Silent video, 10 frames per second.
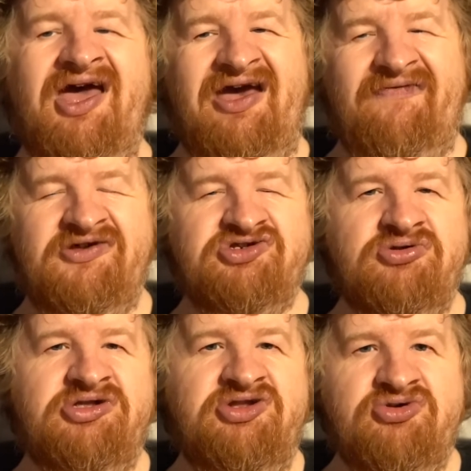if he's
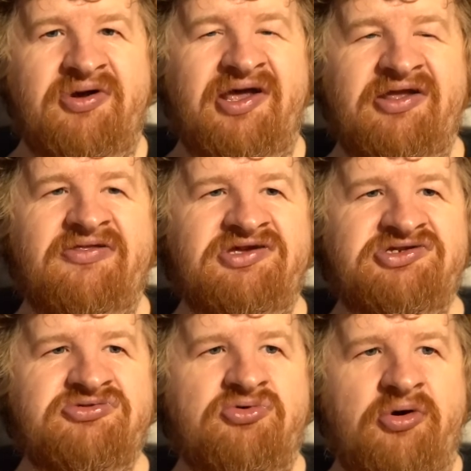going to do any of
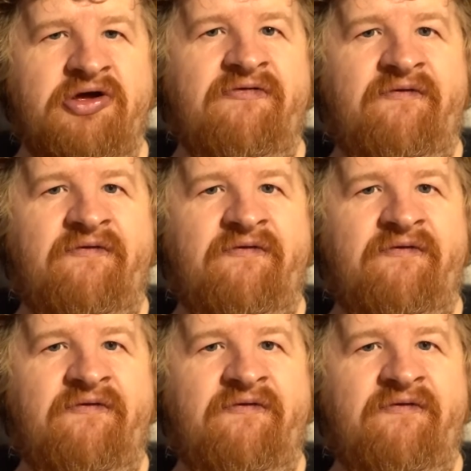these going